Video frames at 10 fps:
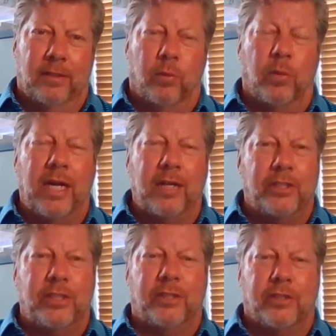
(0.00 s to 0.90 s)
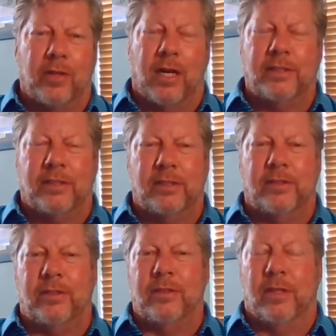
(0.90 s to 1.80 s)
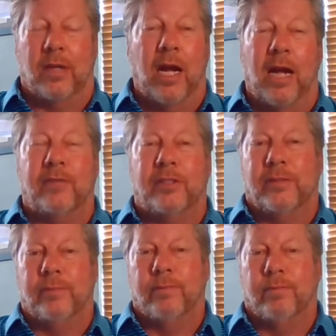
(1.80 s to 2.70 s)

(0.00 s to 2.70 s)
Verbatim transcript: without Jesus Christ in their lives?